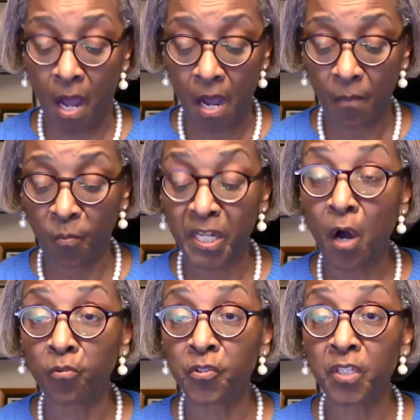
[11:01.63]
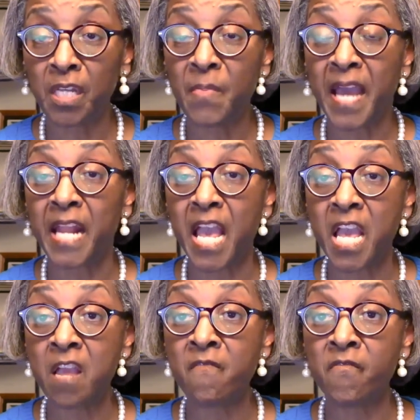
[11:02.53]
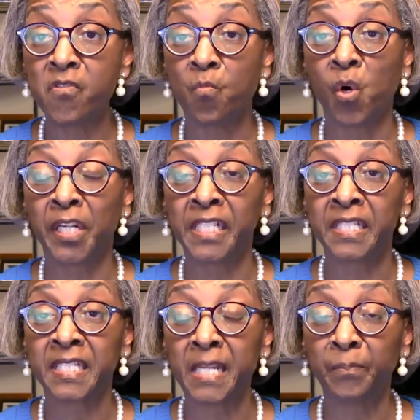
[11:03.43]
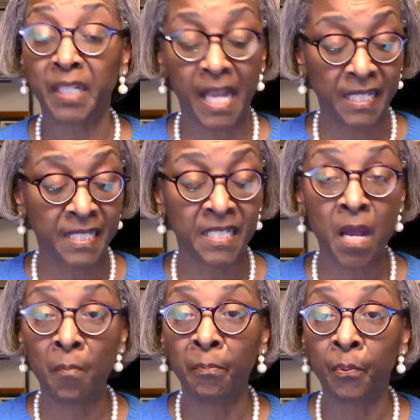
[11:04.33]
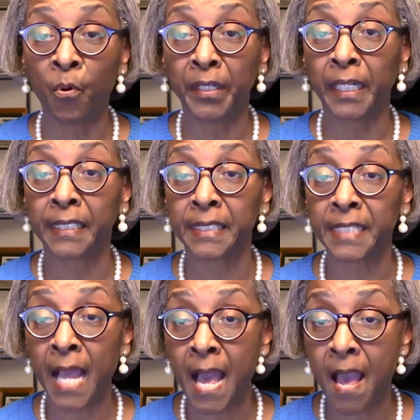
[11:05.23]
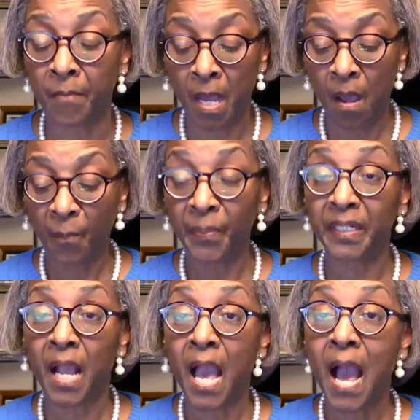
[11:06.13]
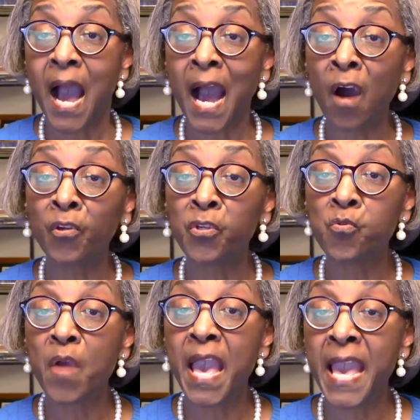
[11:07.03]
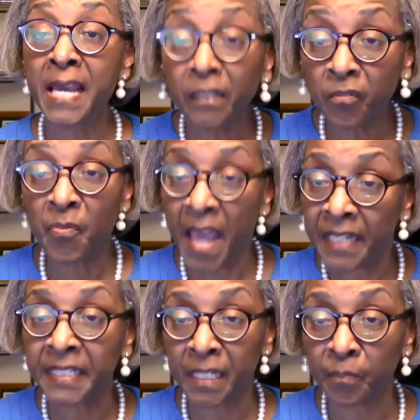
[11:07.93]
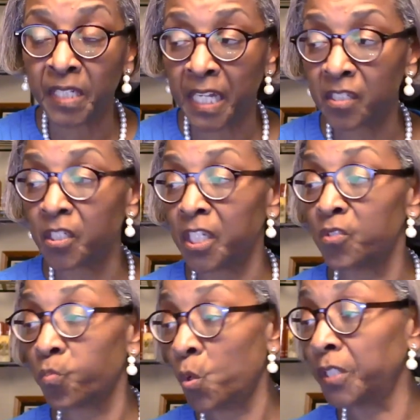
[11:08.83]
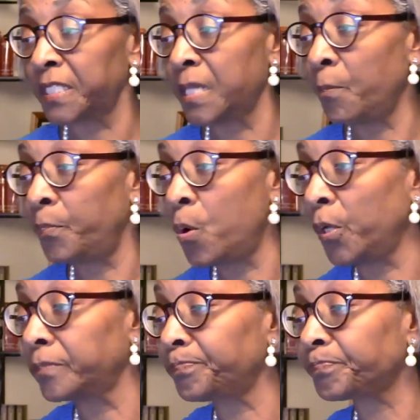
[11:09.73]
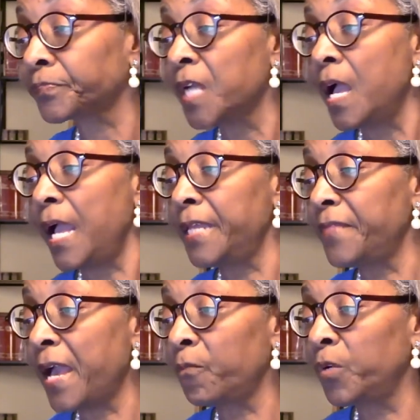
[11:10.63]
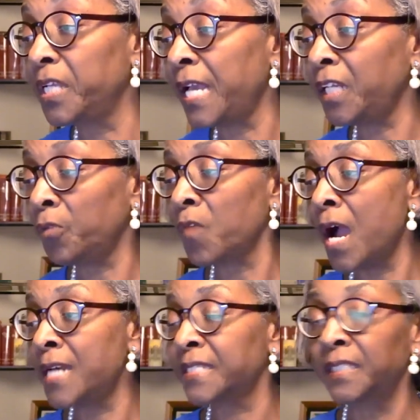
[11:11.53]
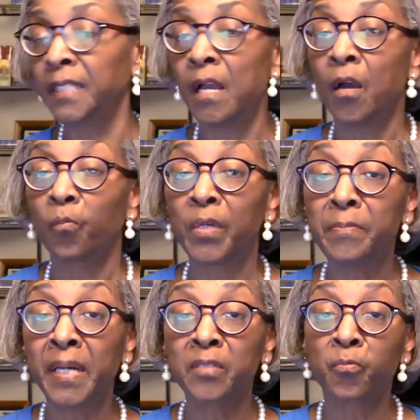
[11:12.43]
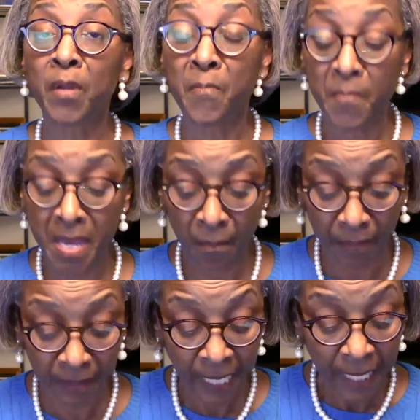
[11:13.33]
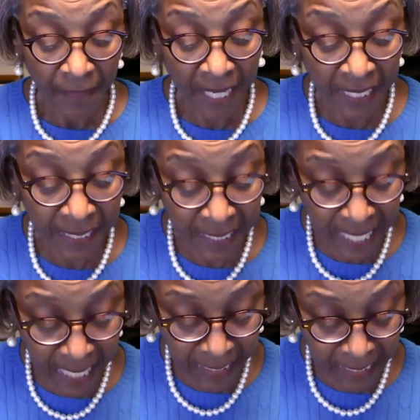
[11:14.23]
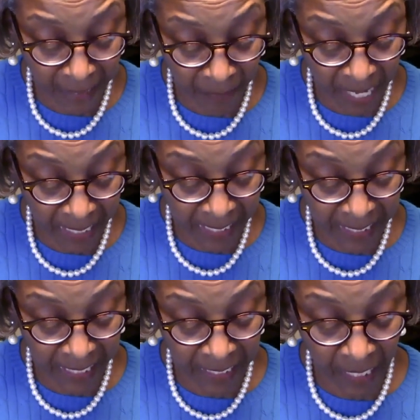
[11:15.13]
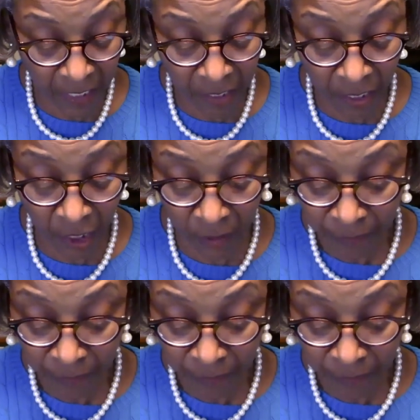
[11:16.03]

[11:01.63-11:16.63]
we're going to see that everyone is tempted at some point in time, but how you handle that temptation is what's important. And that we, hello, Rosalind, we must remember that he's telling them that. He says, because look,